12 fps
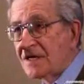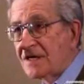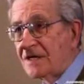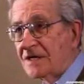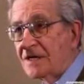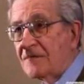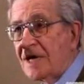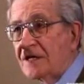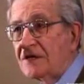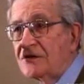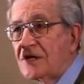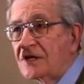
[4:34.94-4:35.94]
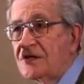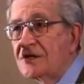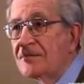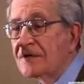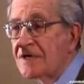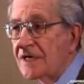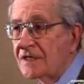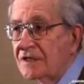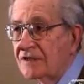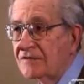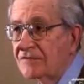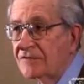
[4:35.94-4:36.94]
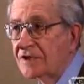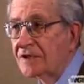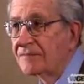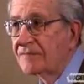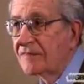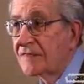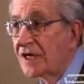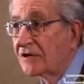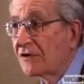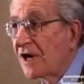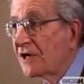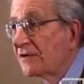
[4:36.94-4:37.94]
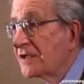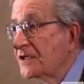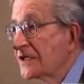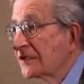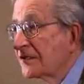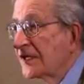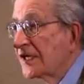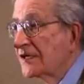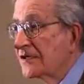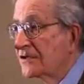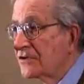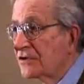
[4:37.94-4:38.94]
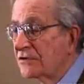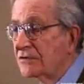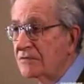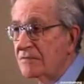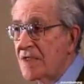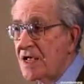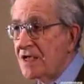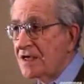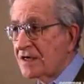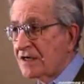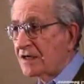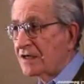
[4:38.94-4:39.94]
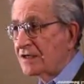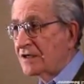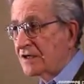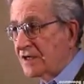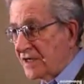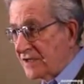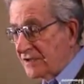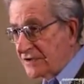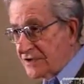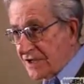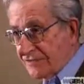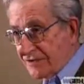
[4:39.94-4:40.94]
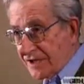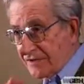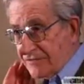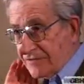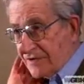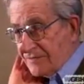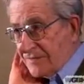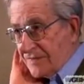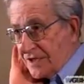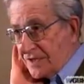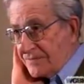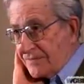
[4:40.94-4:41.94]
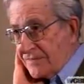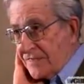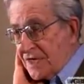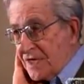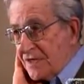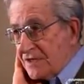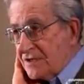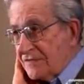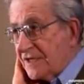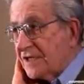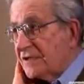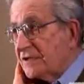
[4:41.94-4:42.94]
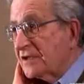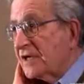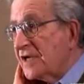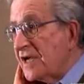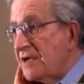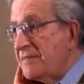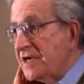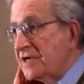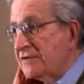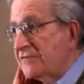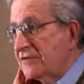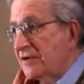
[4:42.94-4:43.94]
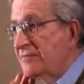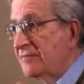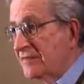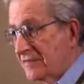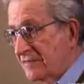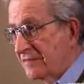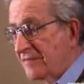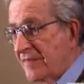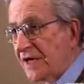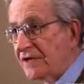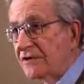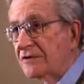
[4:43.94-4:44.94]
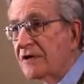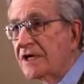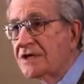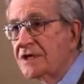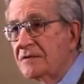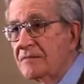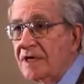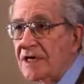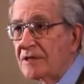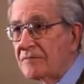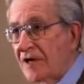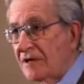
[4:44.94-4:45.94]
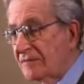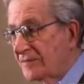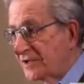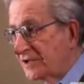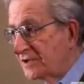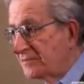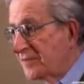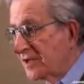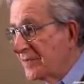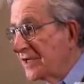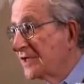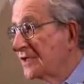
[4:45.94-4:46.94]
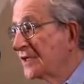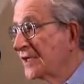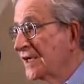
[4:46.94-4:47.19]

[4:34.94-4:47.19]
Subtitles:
About 60% of Nicaraguan children under two are now suffering from severe anemia from malnutrition, meaning probable permanent